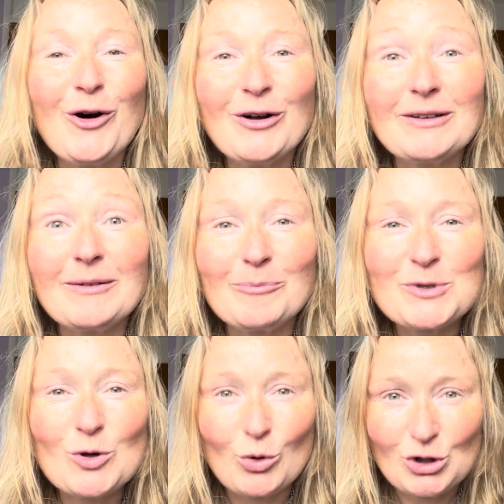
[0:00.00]
on
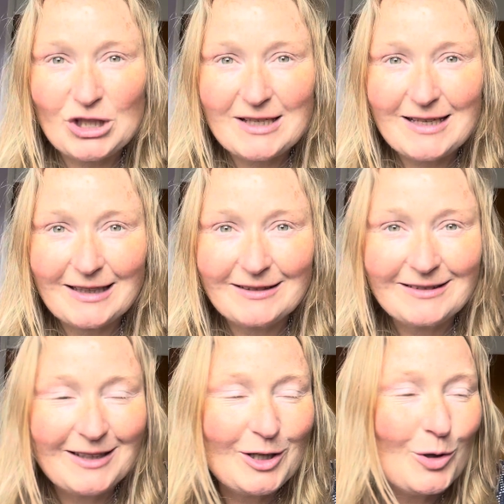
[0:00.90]
scorching sun,
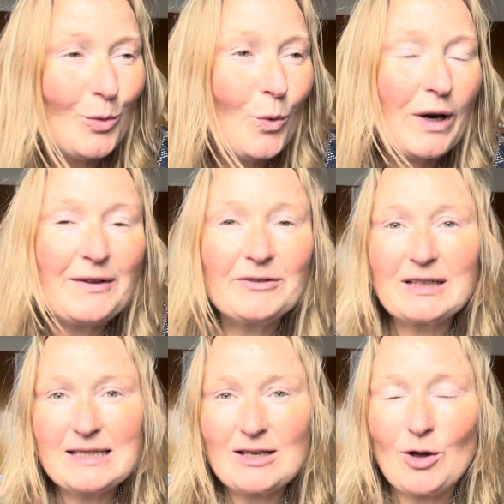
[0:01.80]
whatever it
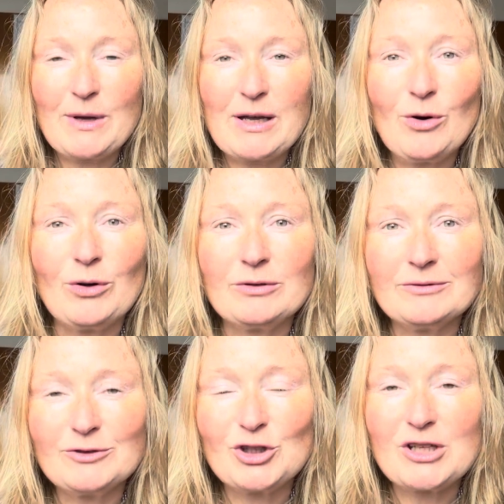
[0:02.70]
is going on,
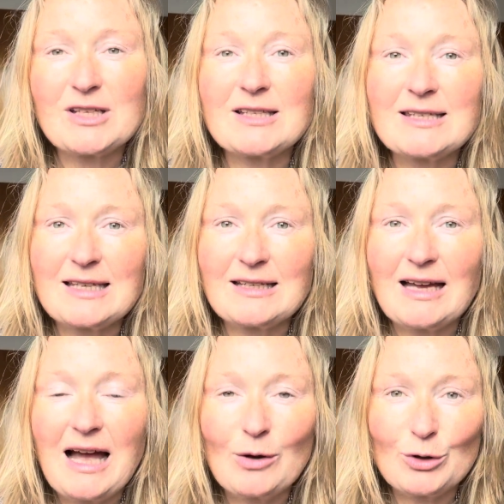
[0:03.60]
just consider
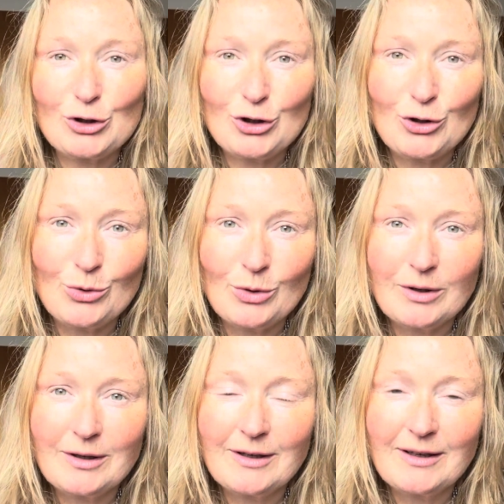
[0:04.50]
how can you
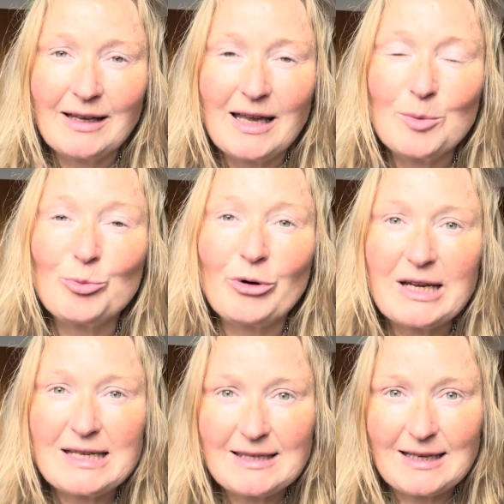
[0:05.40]

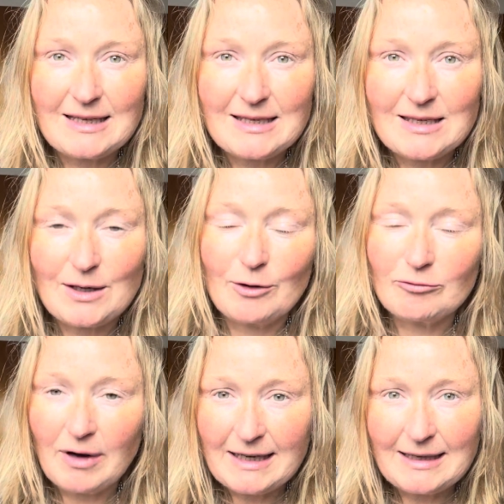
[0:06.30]
embrace this
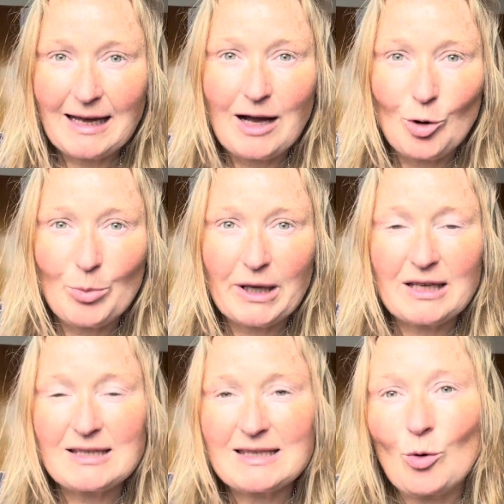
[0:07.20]
right now
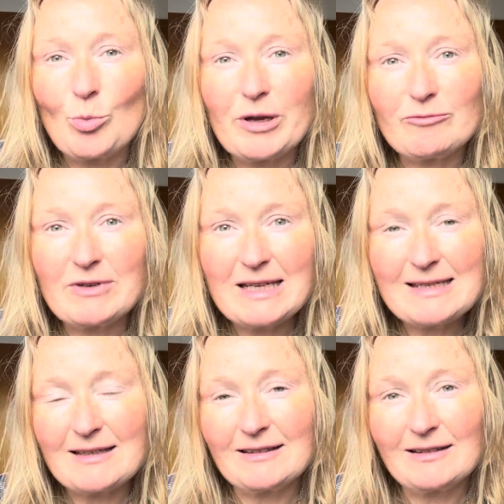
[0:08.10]
because there will be a
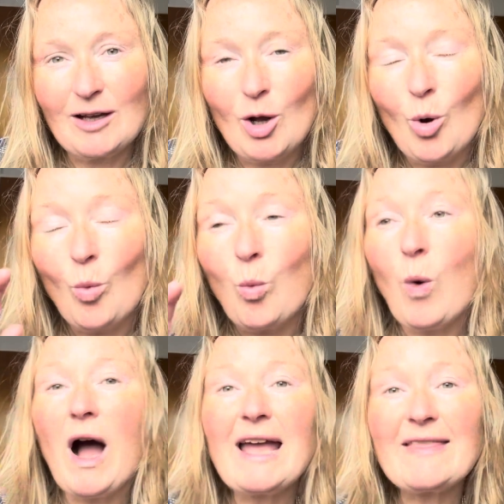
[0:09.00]
reason
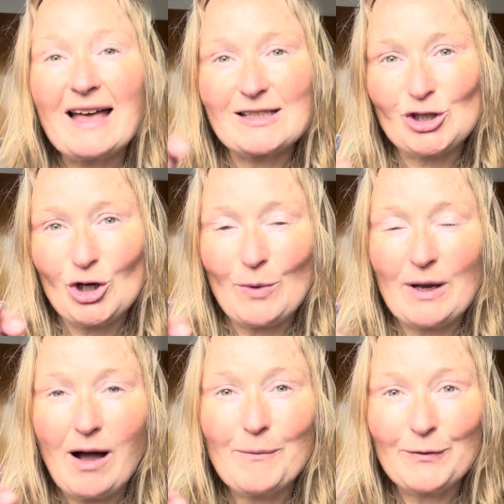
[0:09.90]
why that's
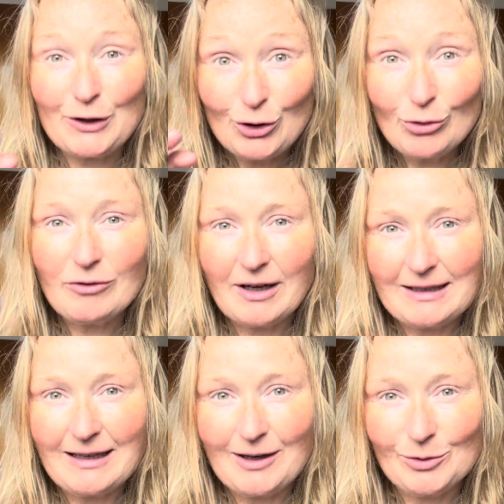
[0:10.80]
showing up for you right
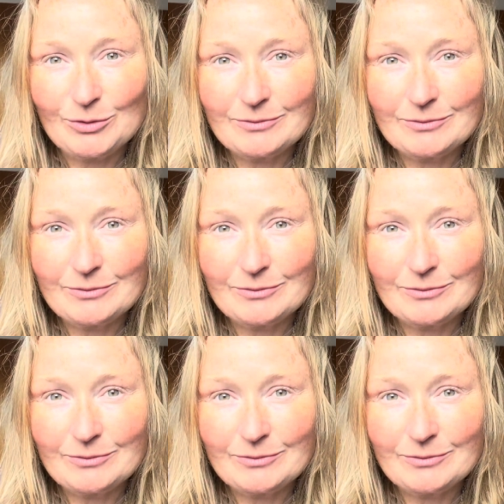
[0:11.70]
now